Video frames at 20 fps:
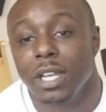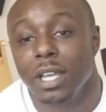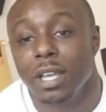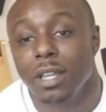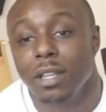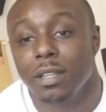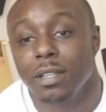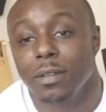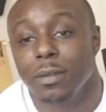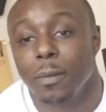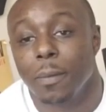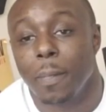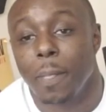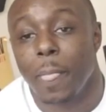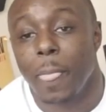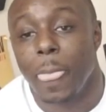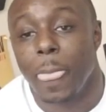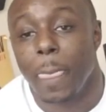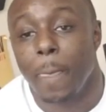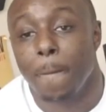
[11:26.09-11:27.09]
unity
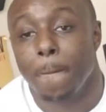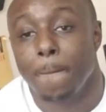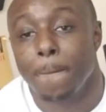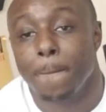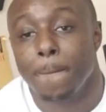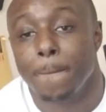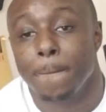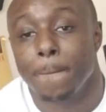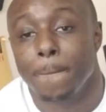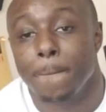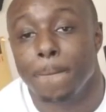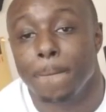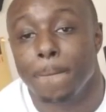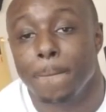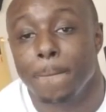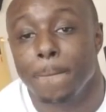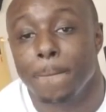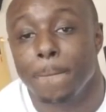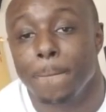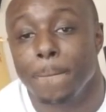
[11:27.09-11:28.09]
is
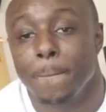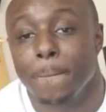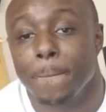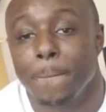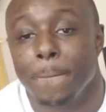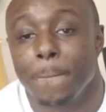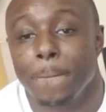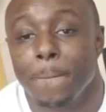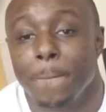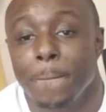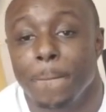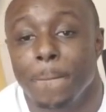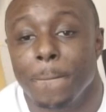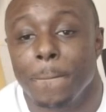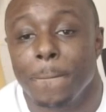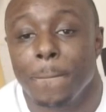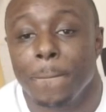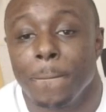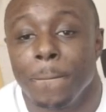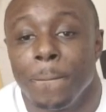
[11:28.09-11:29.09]
better
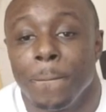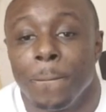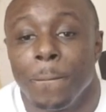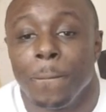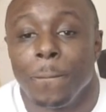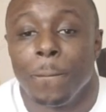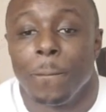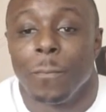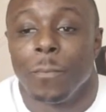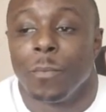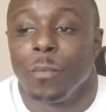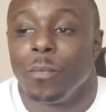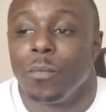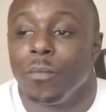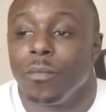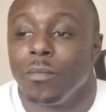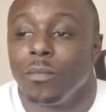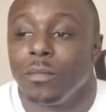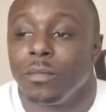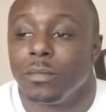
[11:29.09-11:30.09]
now than back how it
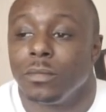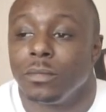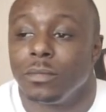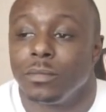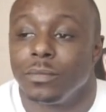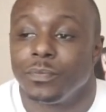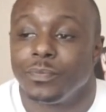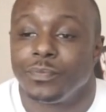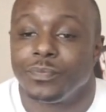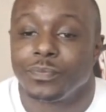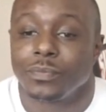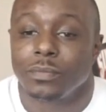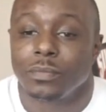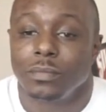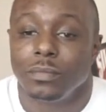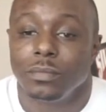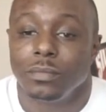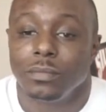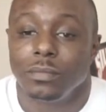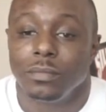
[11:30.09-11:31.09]
was, or is
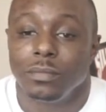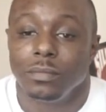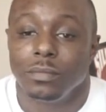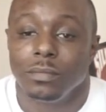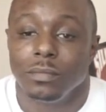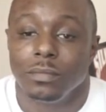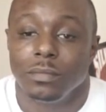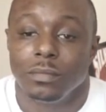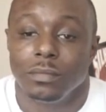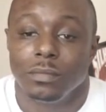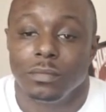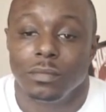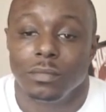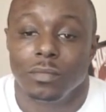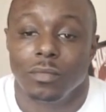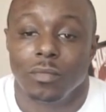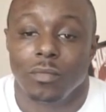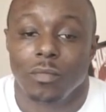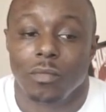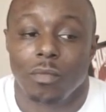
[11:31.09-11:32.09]
still about the same
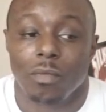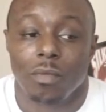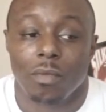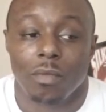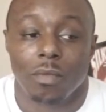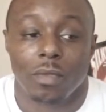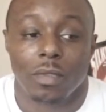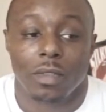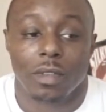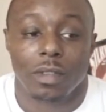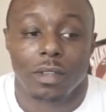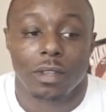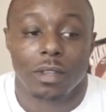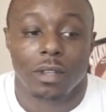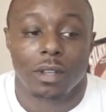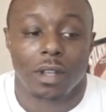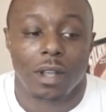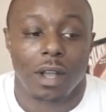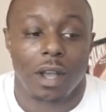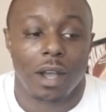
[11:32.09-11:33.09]

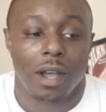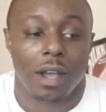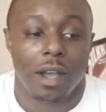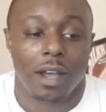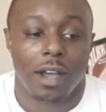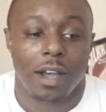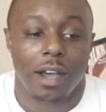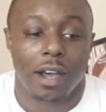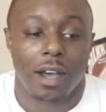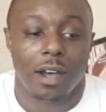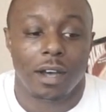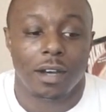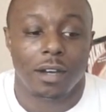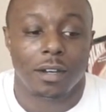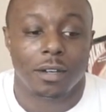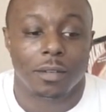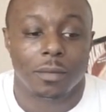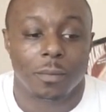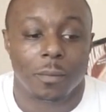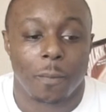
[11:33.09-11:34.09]
as far as
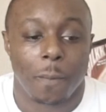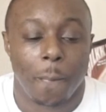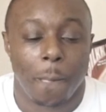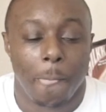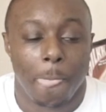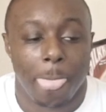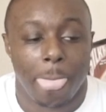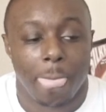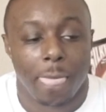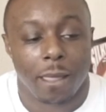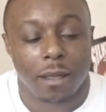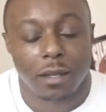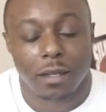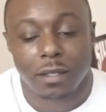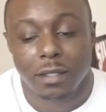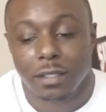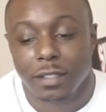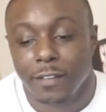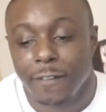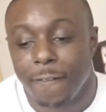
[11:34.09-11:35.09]
everybody in the
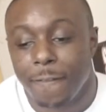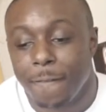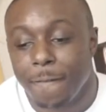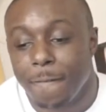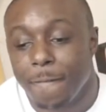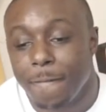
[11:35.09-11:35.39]
city?